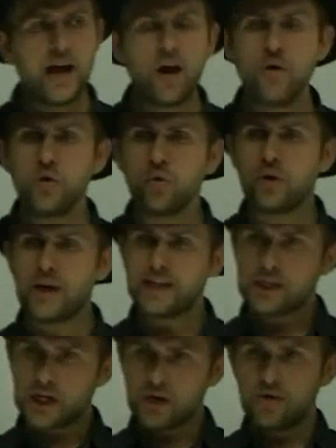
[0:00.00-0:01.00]
It's how
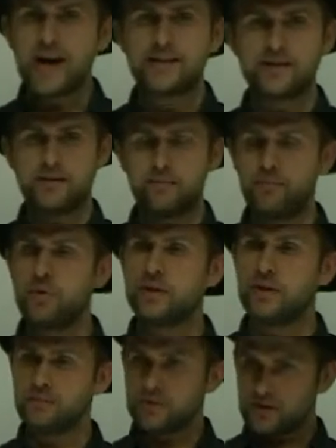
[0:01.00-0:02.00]
you categorize
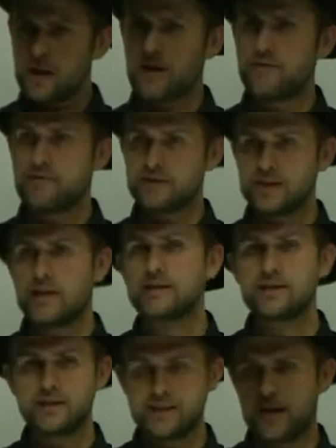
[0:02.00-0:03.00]
them, put them together
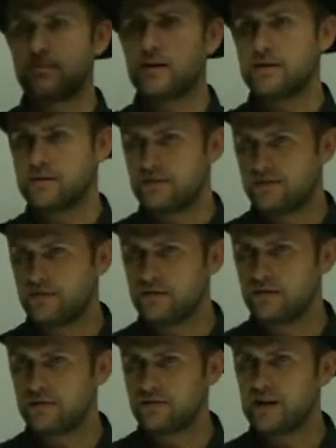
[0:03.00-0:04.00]
and say it's the same, they're
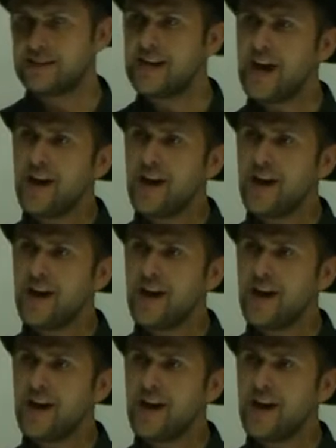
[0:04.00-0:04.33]
different.